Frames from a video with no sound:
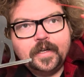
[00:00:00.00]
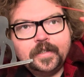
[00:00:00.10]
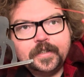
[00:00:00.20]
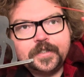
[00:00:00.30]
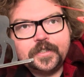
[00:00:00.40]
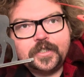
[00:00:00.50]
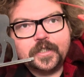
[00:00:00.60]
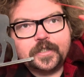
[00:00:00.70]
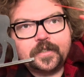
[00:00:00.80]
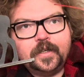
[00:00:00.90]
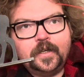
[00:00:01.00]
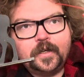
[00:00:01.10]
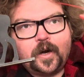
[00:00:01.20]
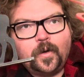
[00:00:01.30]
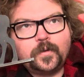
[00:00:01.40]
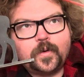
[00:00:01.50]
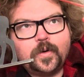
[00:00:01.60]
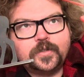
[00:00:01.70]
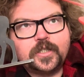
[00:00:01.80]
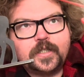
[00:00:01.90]
This is just cold
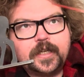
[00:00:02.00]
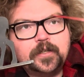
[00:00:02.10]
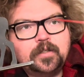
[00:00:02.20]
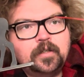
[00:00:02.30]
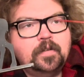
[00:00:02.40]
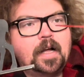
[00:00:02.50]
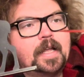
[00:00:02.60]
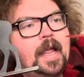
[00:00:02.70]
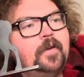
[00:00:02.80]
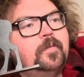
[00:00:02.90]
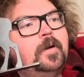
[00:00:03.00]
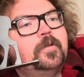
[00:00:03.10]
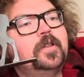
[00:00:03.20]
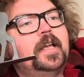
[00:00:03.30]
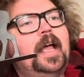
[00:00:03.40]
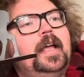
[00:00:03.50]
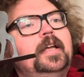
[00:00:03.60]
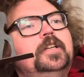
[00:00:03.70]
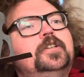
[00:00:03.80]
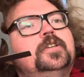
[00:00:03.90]
rolled steel. I can't remember the
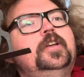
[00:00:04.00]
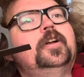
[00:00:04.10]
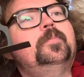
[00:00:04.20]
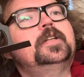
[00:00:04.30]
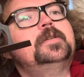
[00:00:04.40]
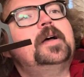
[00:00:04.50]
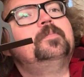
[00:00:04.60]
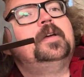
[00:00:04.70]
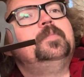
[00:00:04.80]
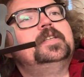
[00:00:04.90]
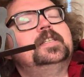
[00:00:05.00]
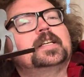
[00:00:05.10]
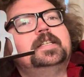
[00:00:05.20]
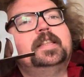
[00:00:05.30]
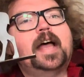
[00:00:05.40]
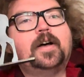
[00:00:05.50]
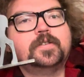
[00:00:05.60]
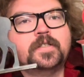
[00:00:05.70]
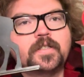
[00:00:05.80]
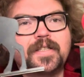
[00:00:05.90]
gauge, but it's about maybe 60
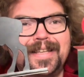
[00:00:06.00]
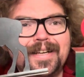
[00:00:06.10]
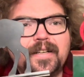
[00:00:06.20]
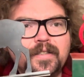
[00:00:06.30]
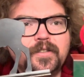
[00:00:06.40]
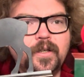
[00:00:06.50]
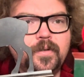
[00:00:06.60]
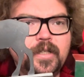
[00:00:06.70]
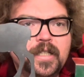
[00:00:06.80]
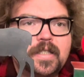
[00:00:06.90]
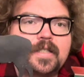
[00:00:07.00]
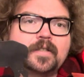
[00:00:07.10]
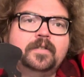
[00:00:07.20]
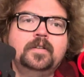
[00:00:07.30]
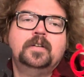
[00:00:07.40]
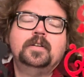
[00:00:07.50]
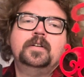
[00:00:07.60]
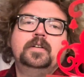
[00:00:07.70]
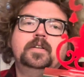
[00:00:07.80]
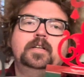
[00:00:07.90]
thousandths thick. So it
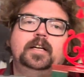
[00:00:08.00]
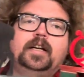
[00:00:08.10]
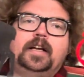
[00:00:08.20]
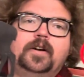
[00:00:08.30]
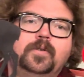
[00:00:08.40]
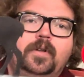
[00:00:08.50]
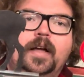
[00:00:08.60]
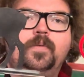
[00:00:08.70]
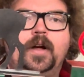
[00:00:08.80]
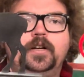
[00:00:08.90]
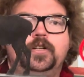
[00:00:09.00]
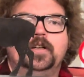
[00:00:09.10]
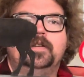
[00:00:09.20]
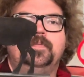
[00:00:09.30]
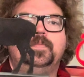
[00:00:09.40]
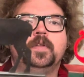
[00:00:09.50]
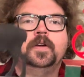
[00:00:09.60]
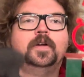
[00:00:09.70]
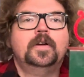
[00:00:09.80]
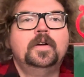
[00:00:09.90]
ain't no lightweight shit.
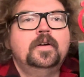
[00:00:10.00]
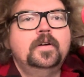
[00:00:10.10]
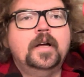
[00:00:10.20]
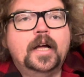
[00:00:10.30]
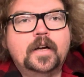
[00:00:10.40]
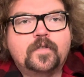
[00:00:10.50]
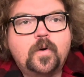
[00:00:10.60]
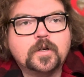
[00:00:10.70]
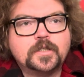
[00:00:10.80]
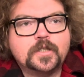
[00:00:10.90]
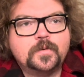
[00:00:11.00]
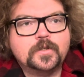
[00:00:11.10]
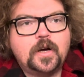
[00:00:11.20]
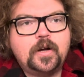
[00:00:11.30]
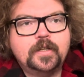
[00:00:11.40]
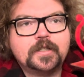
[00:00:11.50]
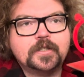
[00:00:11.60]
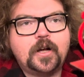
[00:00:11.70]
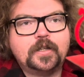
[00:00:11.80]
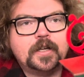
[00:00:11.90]
And of course, this is
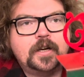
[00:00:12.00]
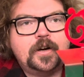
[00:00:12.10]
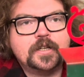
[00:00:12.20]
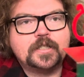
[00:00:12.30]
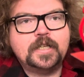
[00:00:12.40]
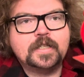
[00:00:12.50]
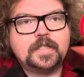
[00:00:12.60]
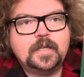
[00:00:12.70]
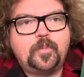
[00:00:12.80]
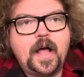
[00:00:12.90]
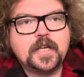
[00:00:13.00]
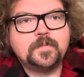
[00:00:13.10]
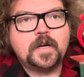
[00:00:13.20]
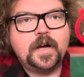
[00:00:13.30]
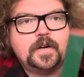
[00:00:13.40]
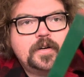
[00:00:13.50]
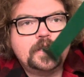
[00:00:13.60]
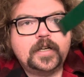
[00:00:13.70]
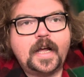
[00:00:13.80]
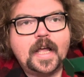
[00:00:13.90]
all done on a CNC plasma cutter, and
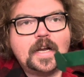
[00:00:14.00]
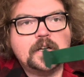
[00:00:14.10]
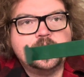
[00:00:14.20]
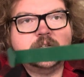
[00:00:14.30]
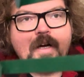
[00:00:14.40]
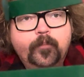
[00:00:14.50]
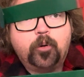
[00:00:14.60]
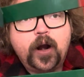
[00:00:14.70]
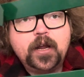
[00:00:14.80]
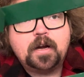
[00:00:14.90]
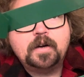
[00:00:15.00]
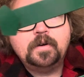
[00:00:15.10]
then I had a brake